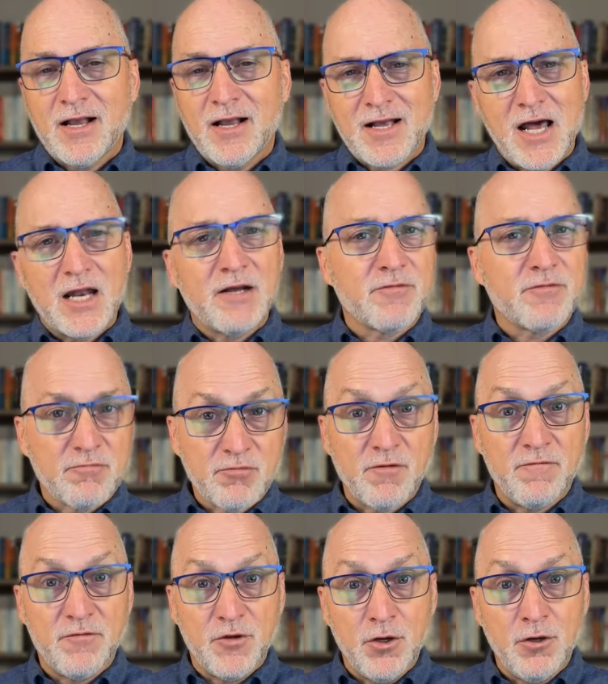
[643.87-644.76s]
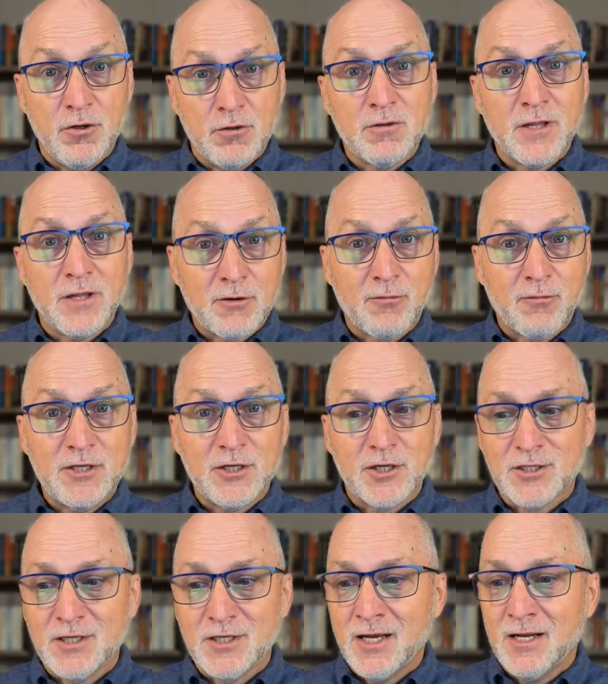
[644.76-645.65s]
kind of a review like we
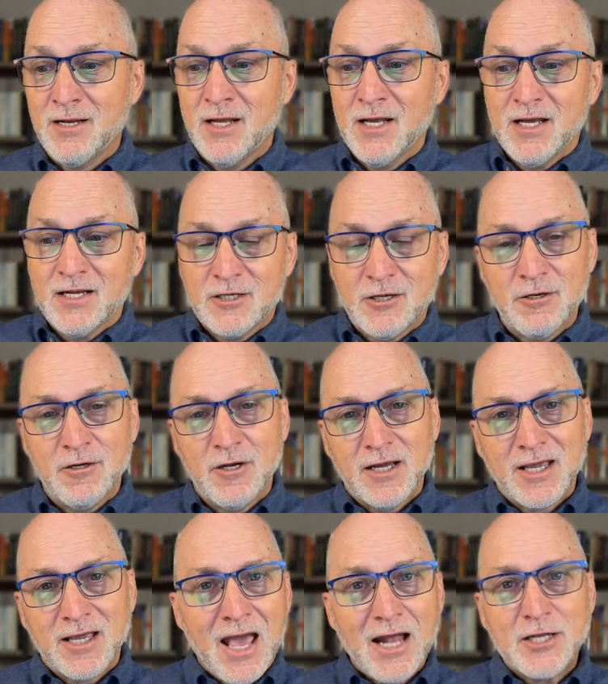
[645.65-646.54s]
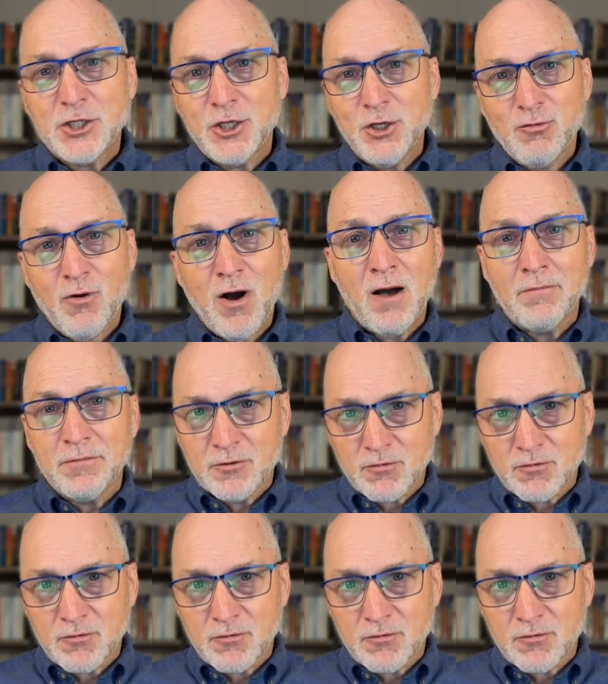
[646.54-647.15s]
just did to catch you up,